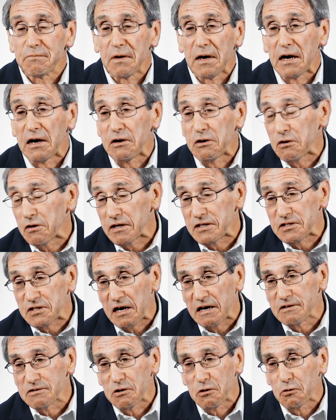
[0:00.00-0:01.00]
And I know that
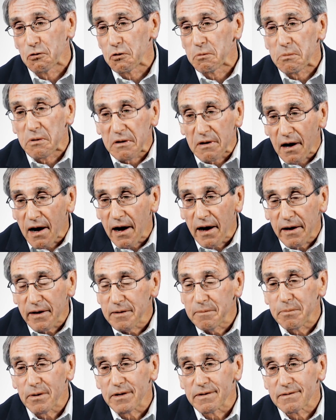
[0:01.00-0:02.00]
sounds a little bit
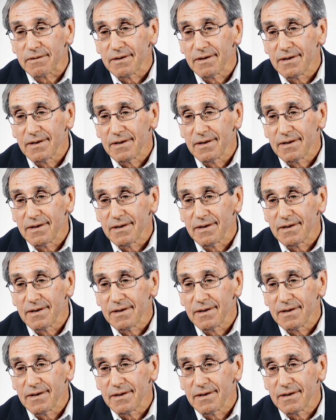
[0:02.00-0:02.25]
odd, but